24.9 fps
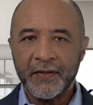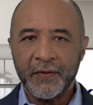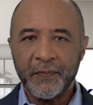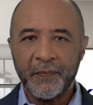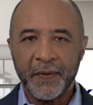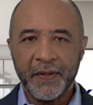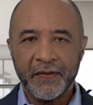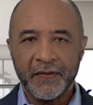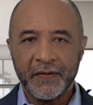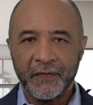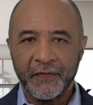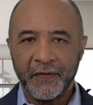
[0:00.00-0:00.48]

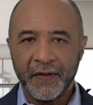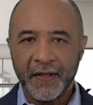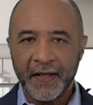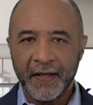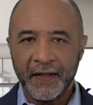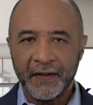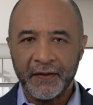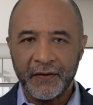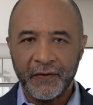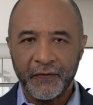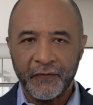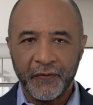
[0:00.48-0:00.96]
there's a piece of
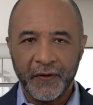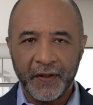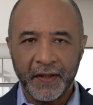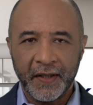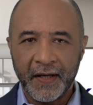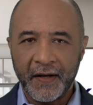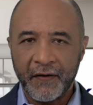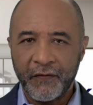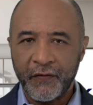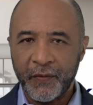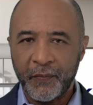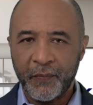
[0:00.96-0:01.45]
land to
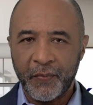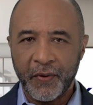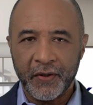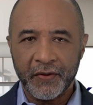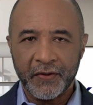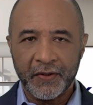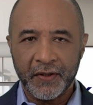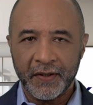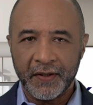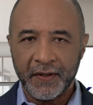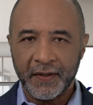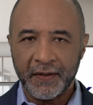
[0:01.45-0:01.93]
fit every
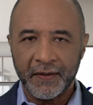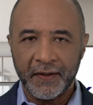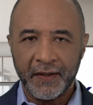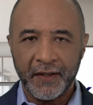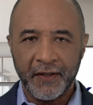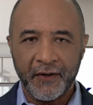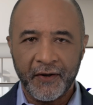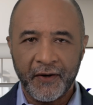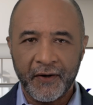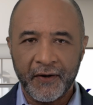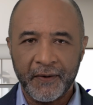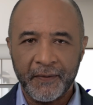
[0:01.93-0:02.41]
budget
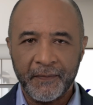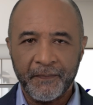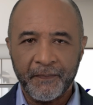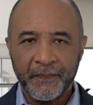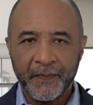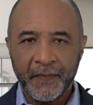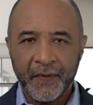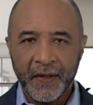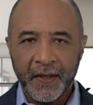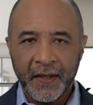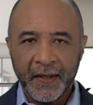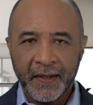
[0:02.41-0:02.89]
in DR,
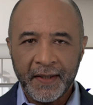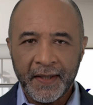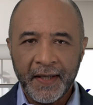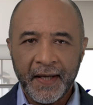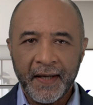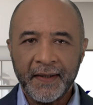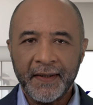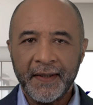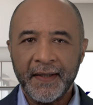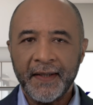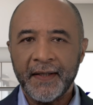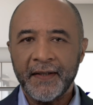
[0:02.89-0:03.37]

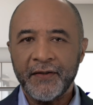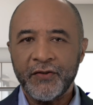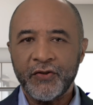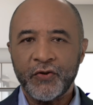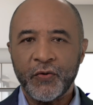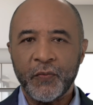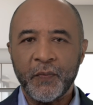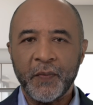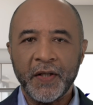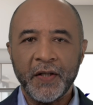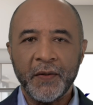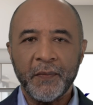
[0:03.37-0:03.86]
the idea
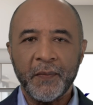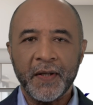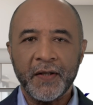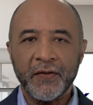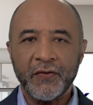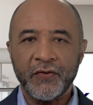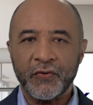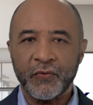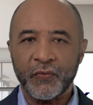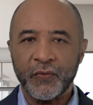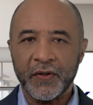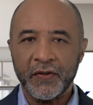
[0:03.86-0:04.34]
is to
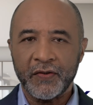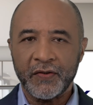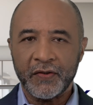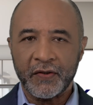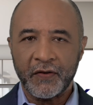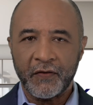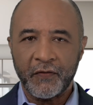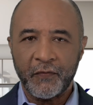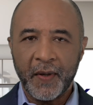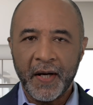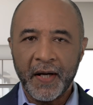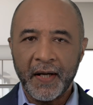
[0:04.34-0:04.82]
minimize the
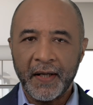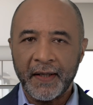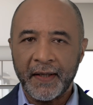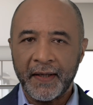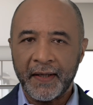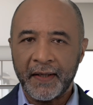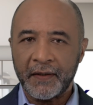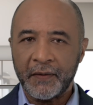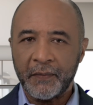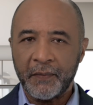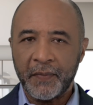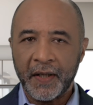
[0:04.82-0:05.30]
risk of
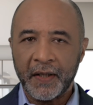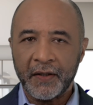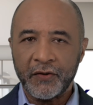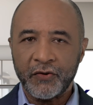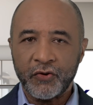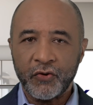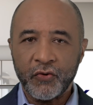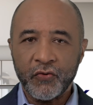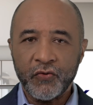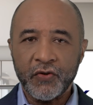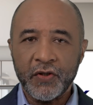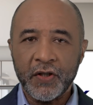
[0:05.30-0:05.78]
buying land
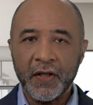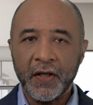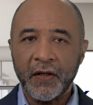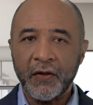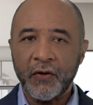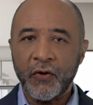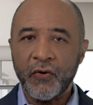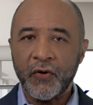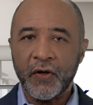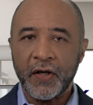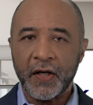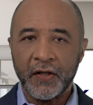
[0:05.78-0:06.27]
by
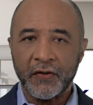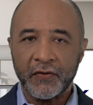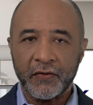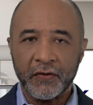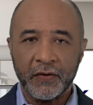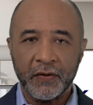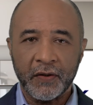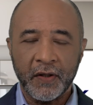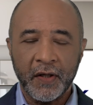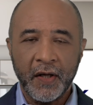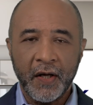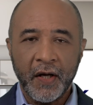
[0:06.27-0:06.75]
choosing a
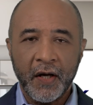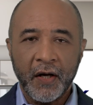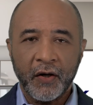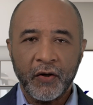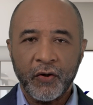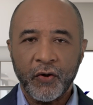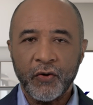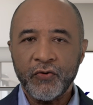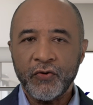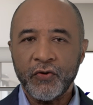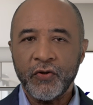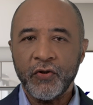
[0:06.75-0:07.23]
location
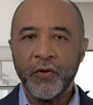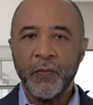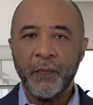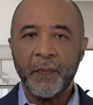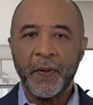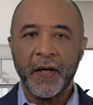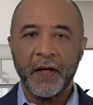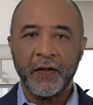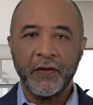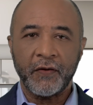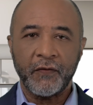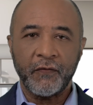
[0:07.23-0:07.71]
close to
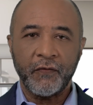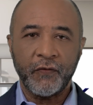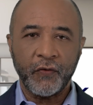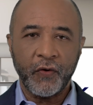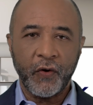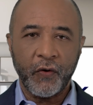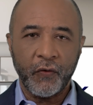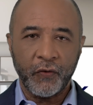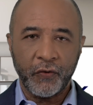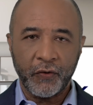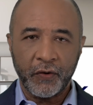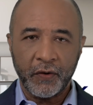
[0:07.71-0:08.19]
the path
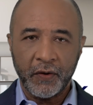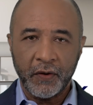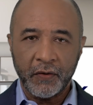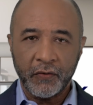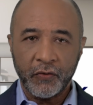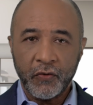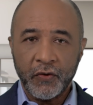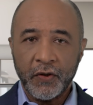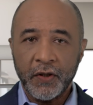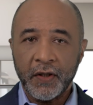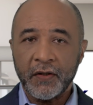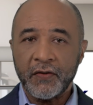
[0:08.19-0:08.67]
of growth
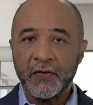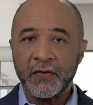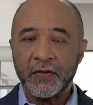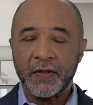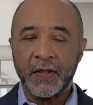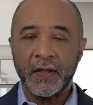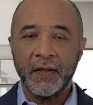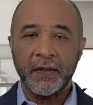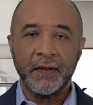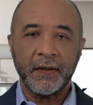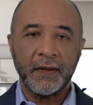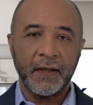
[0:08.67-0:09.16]
to the
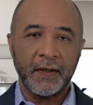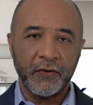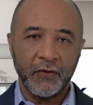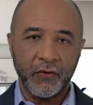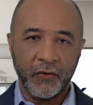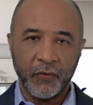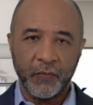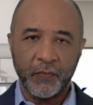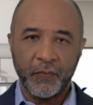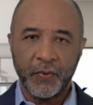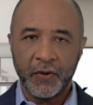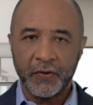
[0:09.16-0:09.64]
extent
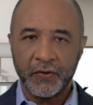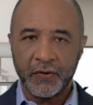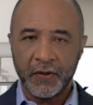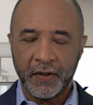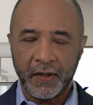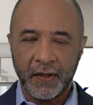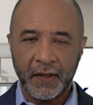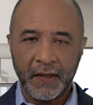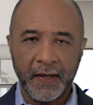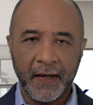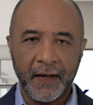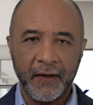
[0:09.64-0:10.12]
that your
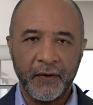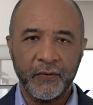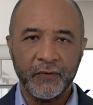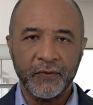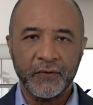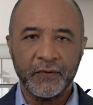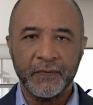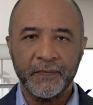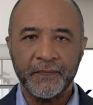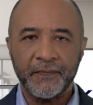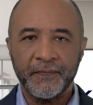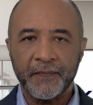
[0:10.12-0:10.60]
budget
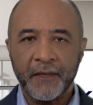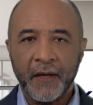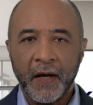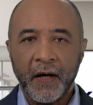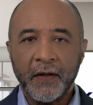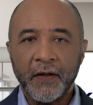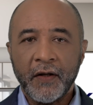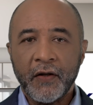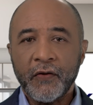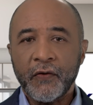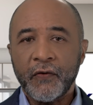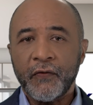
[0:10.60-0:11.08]
allows.
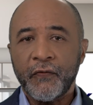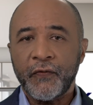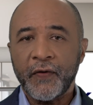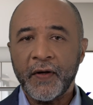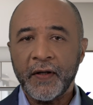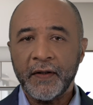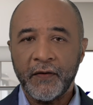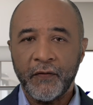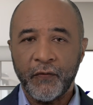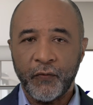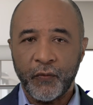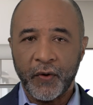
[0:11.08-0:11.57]
Another
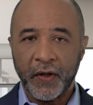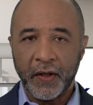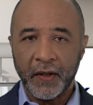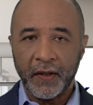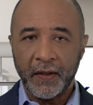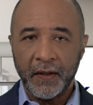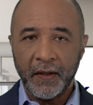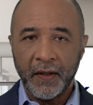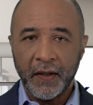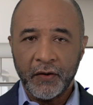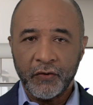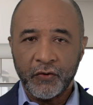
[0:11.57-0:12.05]
effective
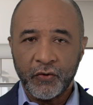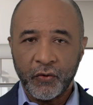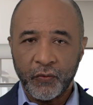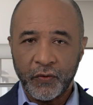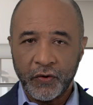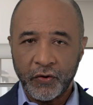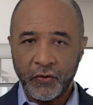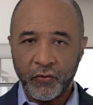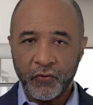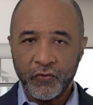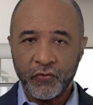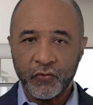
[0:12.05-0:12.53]
way
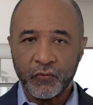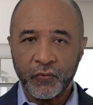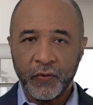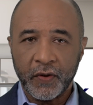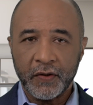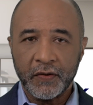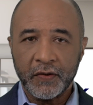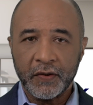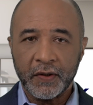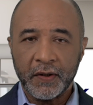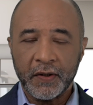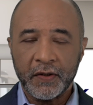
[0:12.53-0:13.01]
to
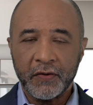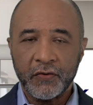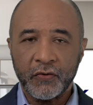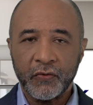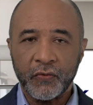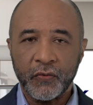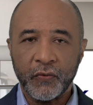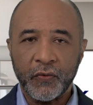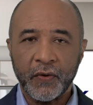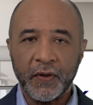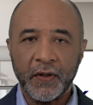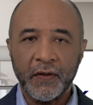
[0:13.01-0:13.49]
reduce risk
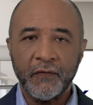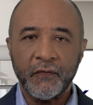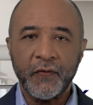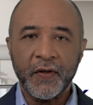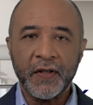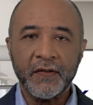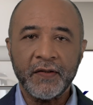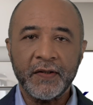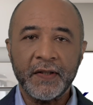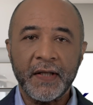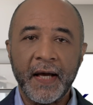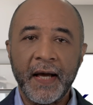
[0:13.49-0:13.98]
is to
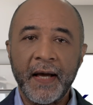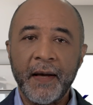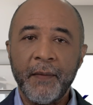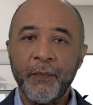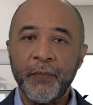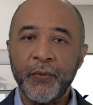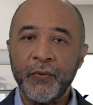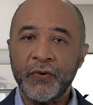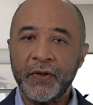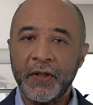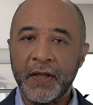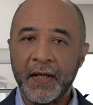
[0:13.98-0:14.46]
invest
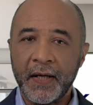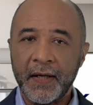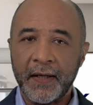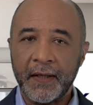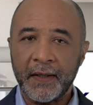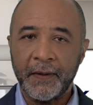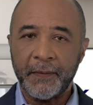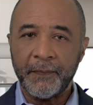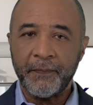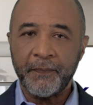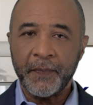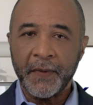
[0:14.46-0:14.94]
ample
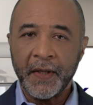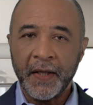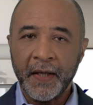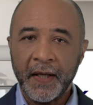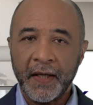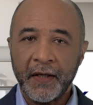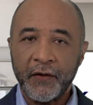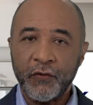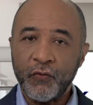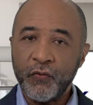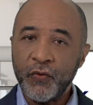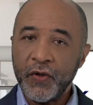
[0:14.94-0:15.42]
time
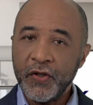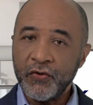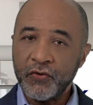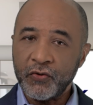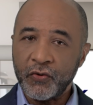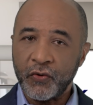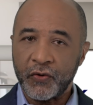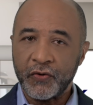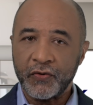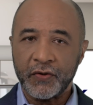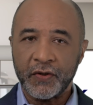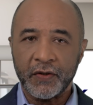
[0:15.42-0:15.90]
and
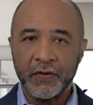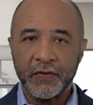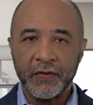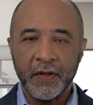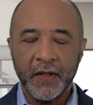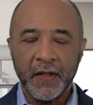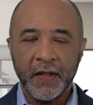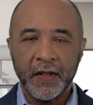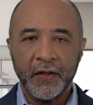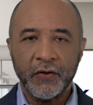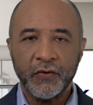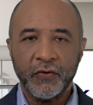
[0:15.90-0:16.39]

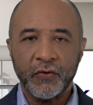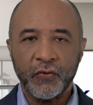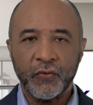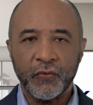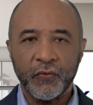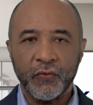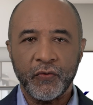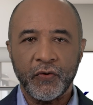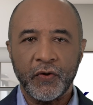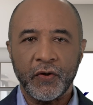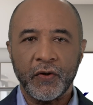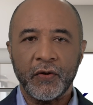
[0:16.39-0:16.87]
resources
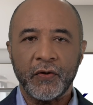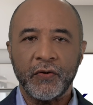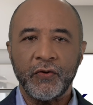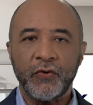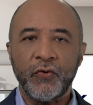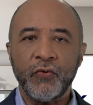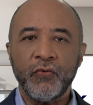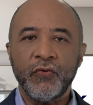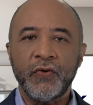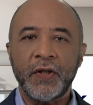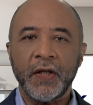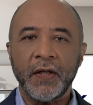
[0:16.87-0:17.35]
into
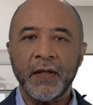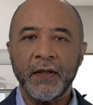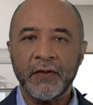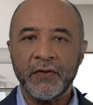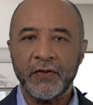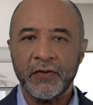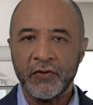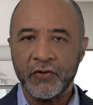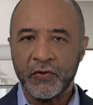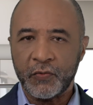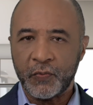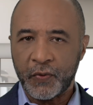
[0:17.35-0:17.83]
the due
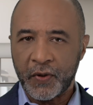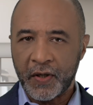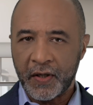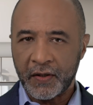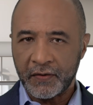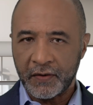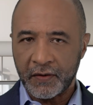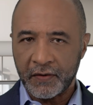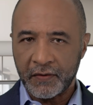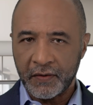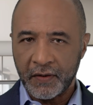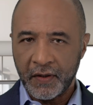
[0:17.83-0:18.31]
diligence
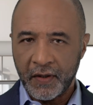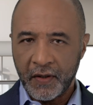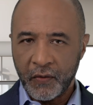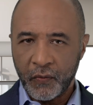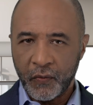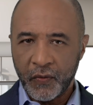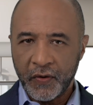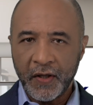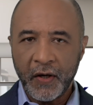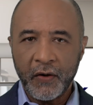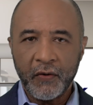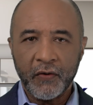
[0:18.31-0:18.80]
process
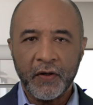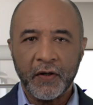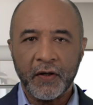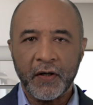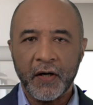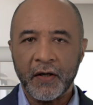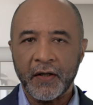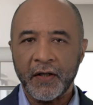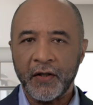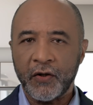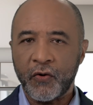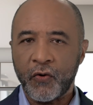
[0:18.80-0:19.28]

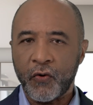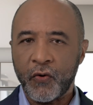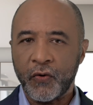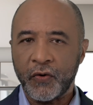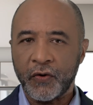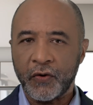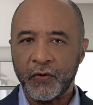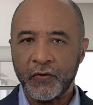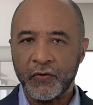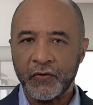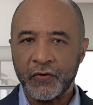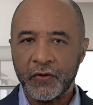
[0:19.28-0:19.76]
without cutting
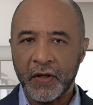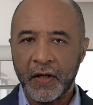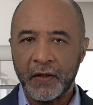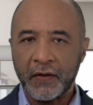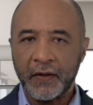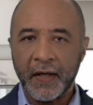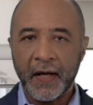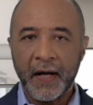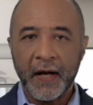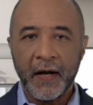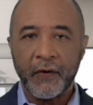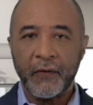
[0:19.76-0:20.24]
corners
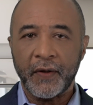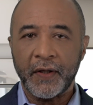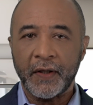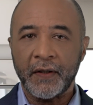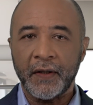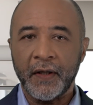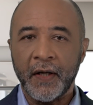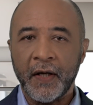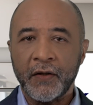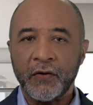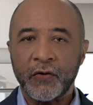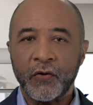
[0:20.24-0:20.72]
on
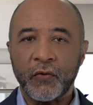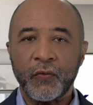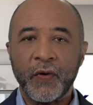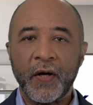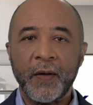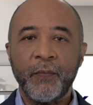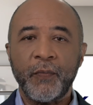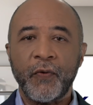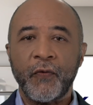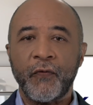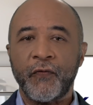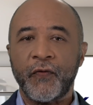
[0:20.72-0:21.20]
hiring
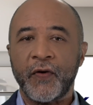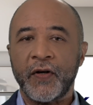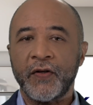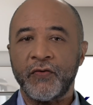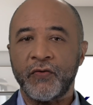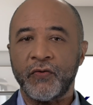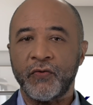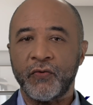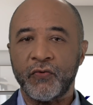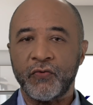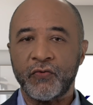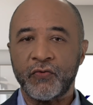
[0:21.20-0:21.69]
the right
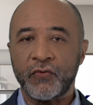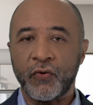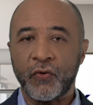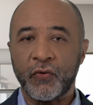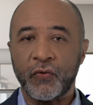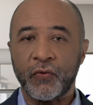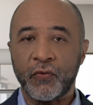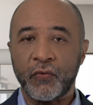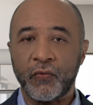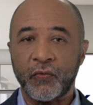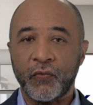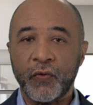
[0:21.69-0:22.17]
professionals
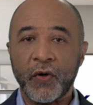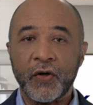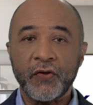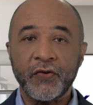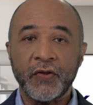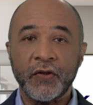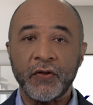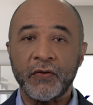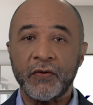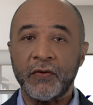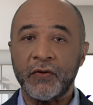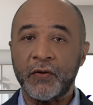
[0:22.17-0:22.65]
or
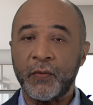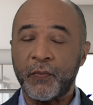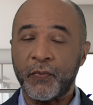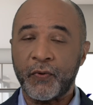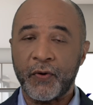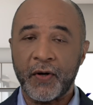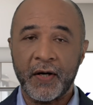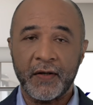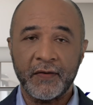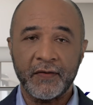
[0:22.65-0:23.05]
rushing the